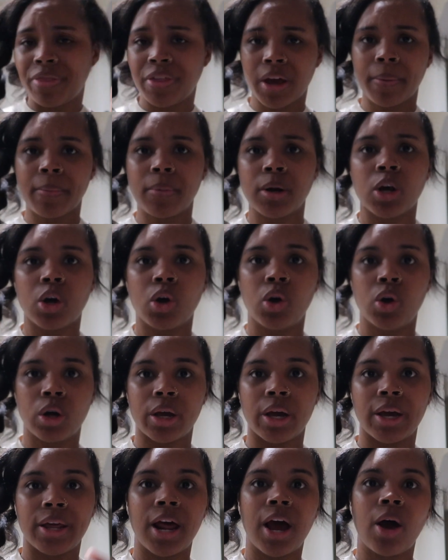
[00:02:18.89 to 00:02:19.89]
think I'm gonna
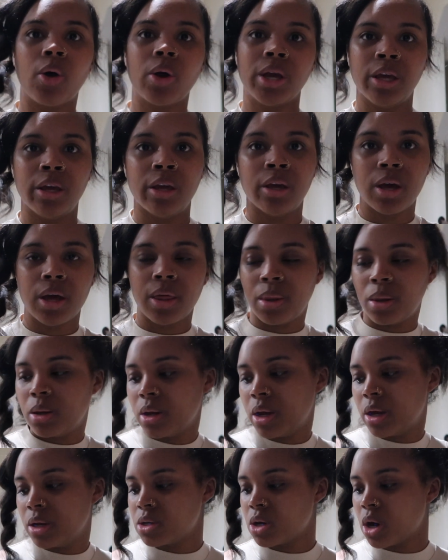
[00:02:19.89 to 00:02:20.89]
cook and I'll eat
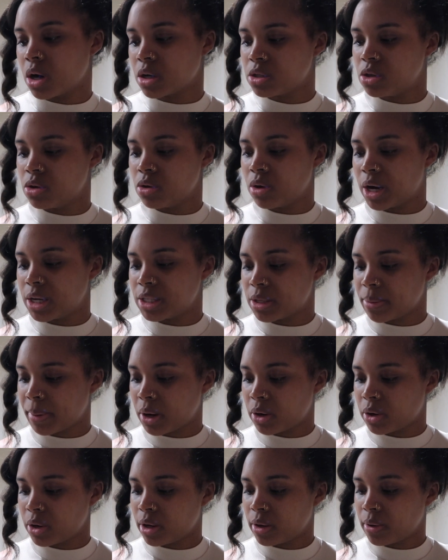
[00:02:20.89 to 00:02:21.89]
and, and talk to you guys
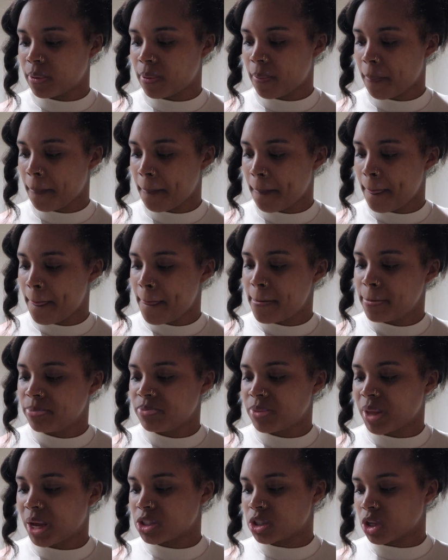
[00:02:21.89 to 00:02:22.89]
about it
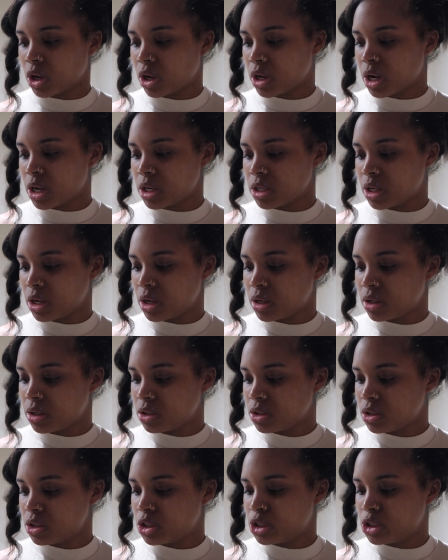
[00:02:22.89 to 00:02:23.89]
that's a good idea.
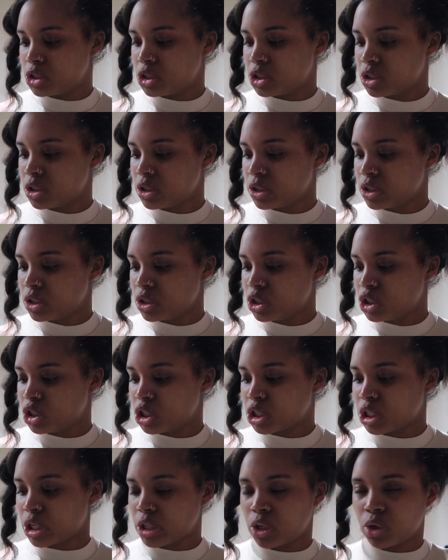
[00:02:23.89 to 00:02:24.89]

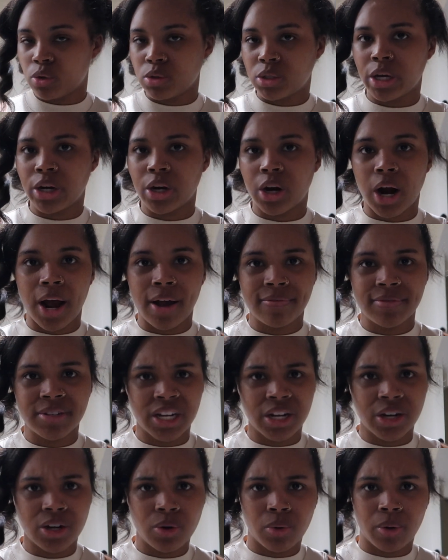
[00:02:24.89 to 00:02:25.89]
Just a little dinner. Have
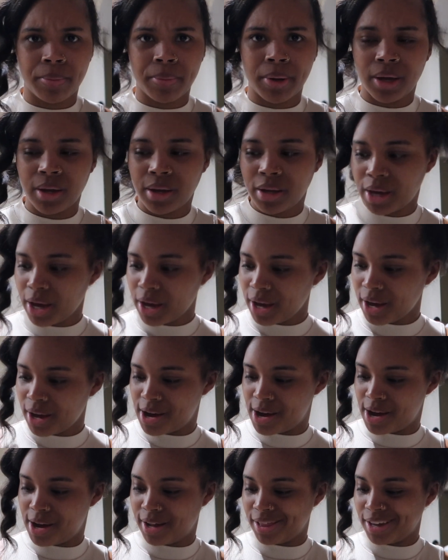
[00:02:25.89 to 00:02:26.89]
dinner with me.
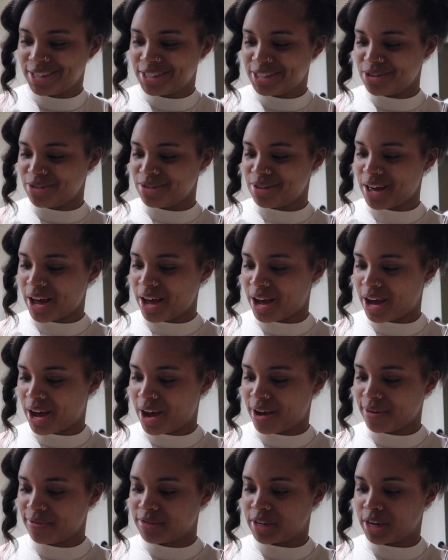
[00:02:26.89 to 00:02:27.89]
Yeah, let's do that.
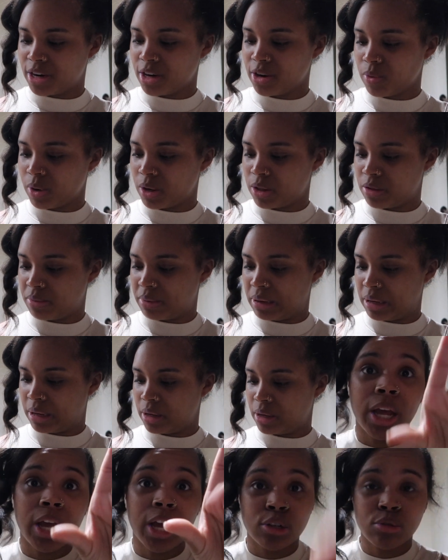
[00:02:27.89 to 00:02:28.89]
Have dinner with
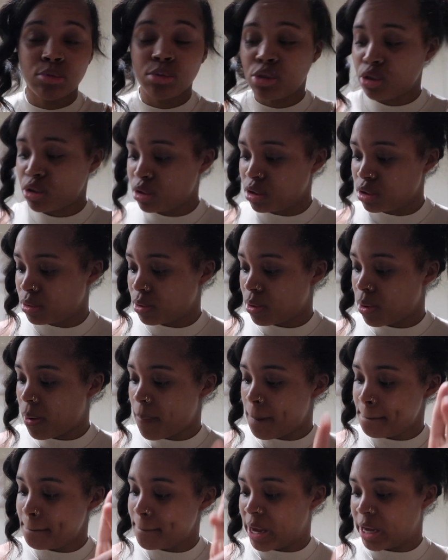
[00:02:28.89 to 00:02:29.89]
me. Here's what you do.
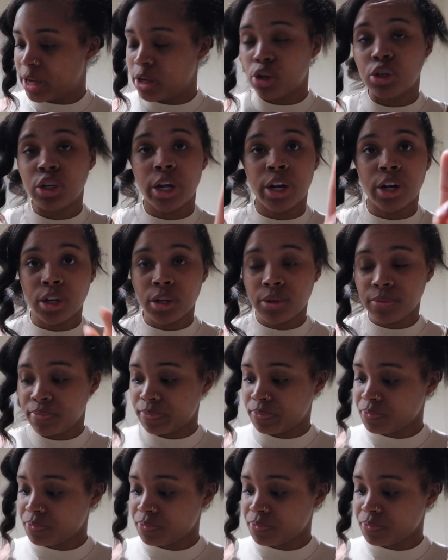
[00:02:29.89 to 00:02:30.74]
Make your dinner.